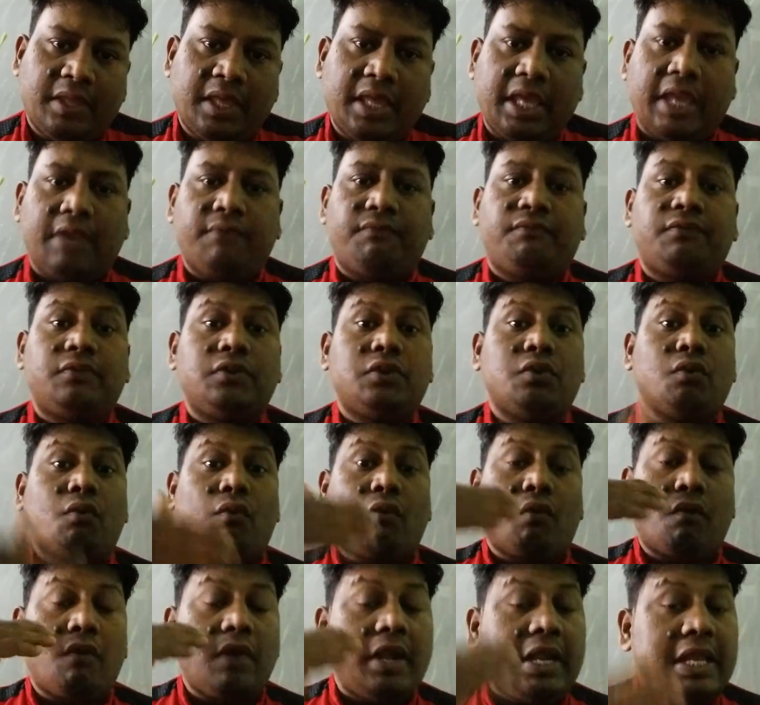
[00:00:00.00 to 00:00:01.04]
If your
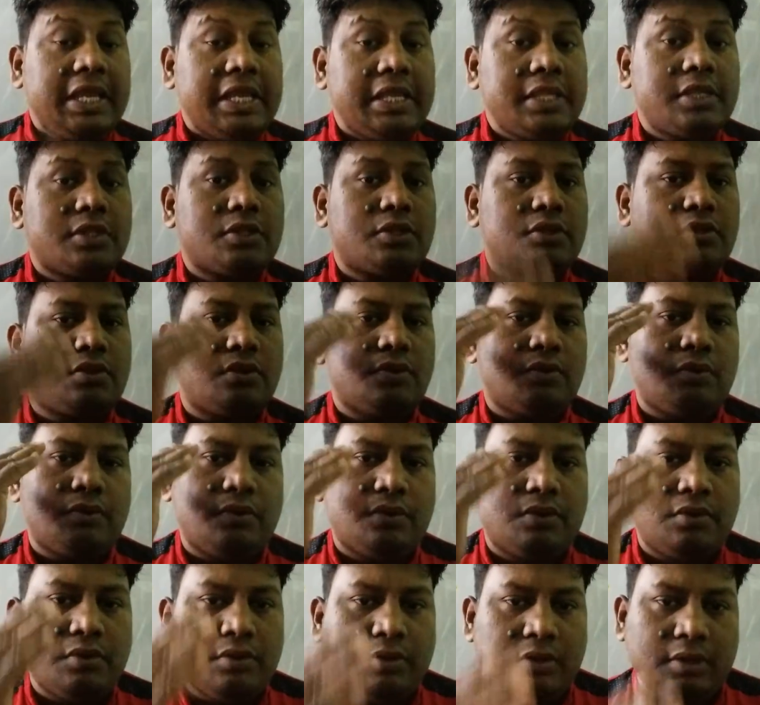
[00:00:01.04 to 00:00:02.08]
reading is so
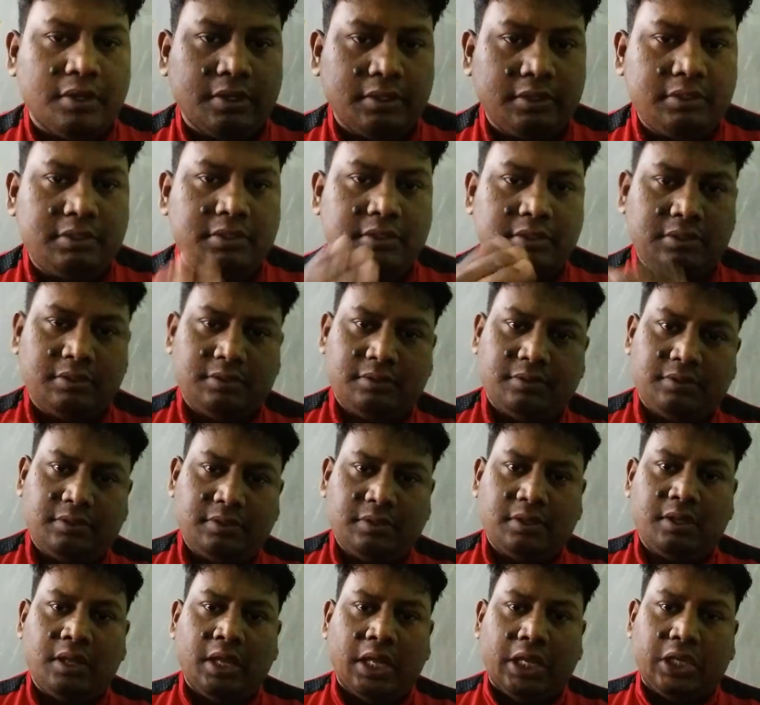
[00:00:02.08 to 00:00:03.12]
good,
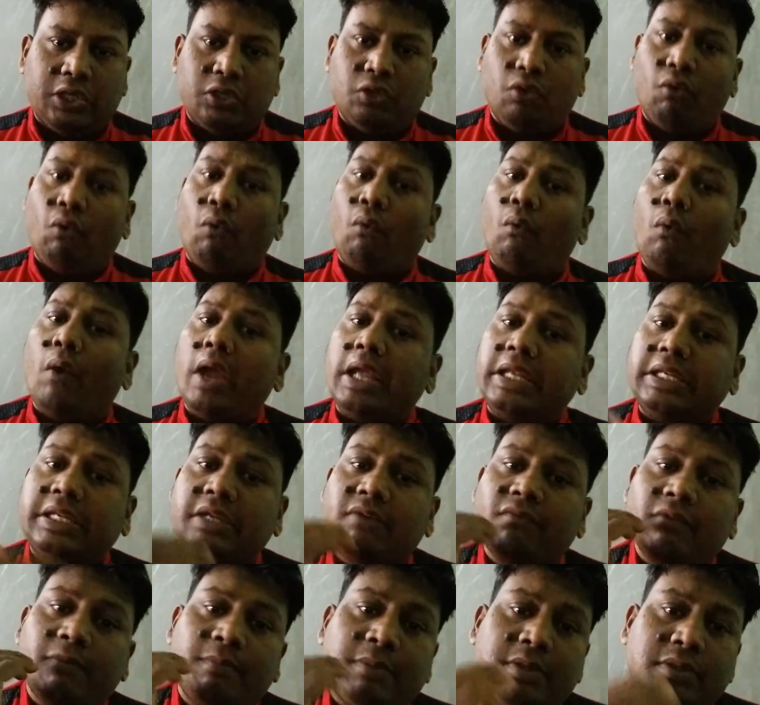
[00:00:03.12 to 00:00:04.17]
your
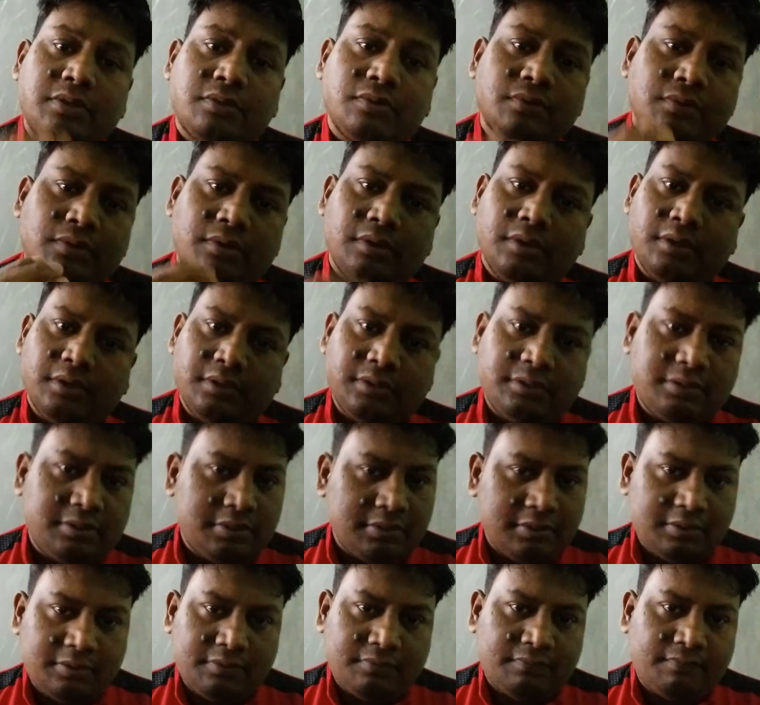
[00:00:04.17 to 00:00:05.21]
writing will be so good.
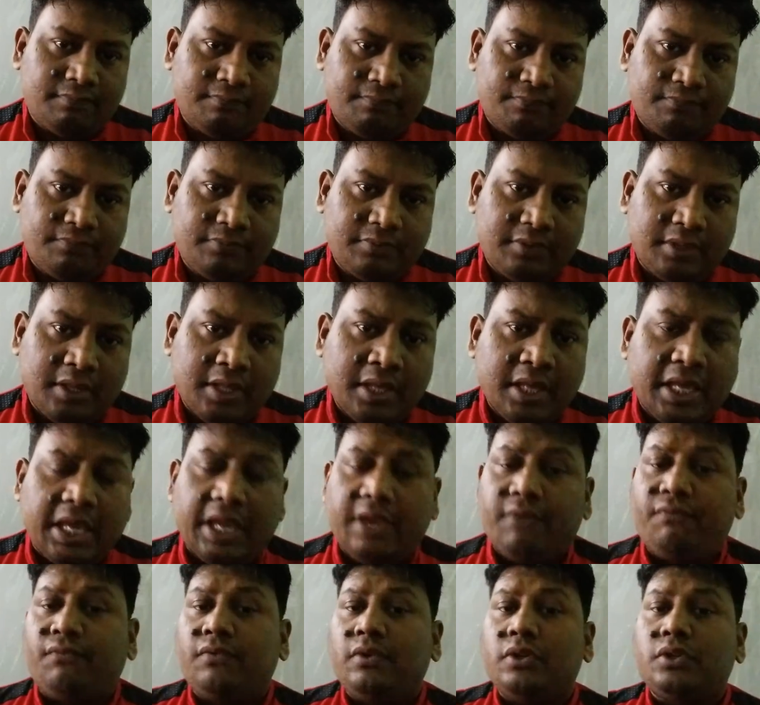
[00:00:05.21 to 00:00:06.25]

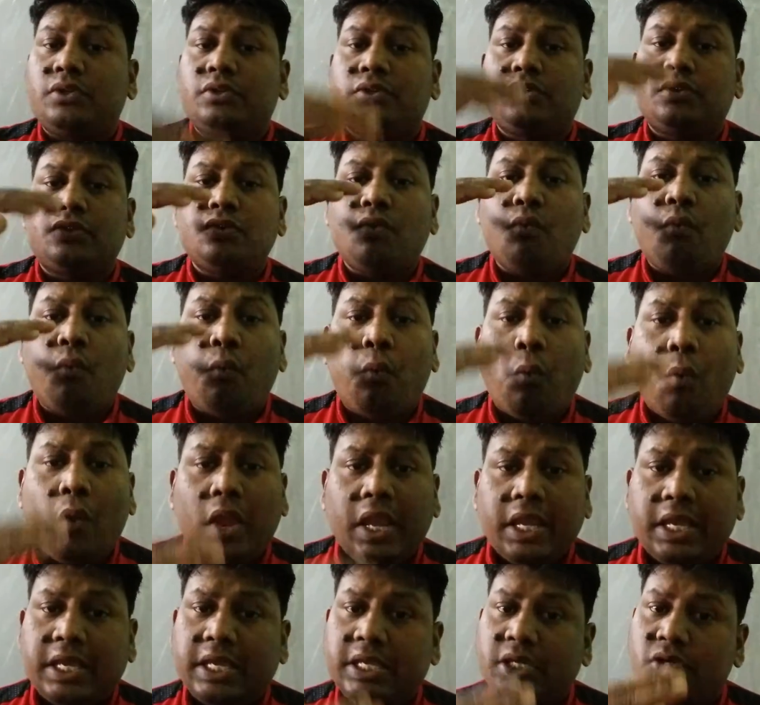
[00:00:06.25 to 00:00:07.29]
If you're too
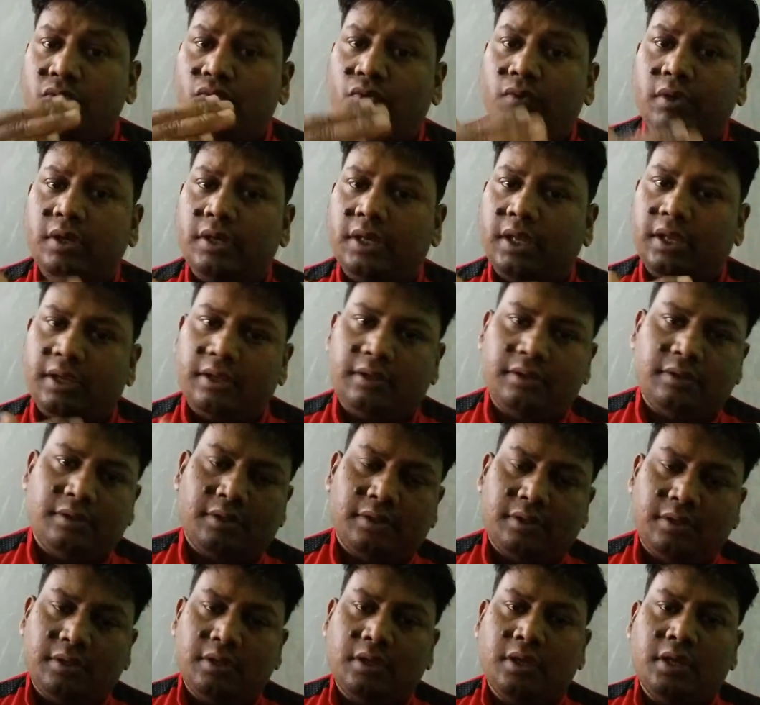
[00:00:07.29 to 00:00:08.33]
weak in reading,
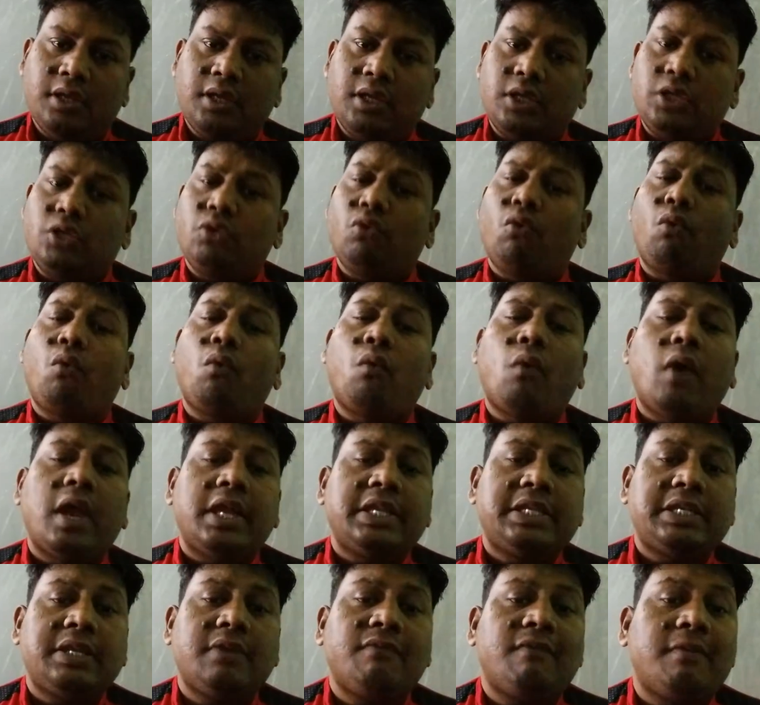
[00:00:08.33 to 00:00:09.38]
your
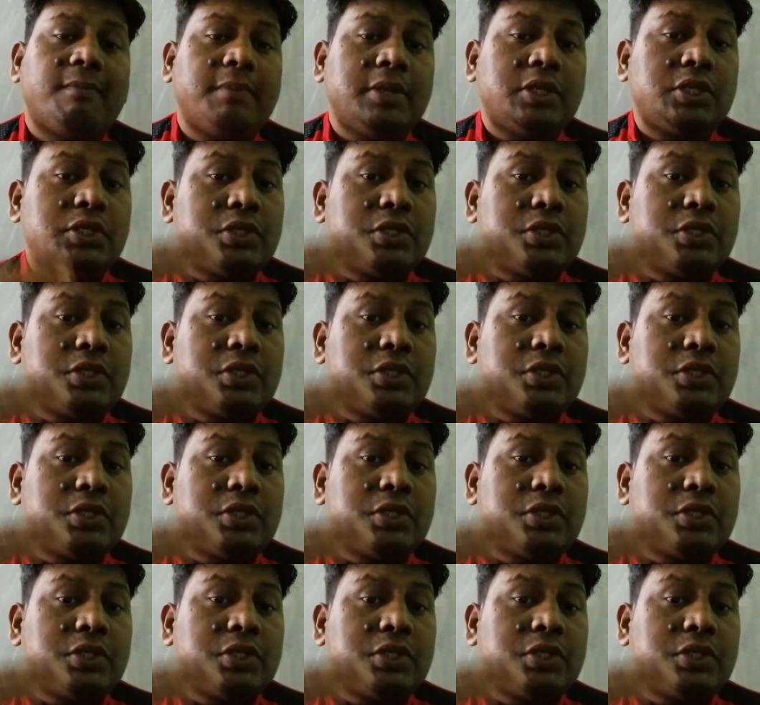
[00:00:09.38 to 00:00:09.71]
writing will be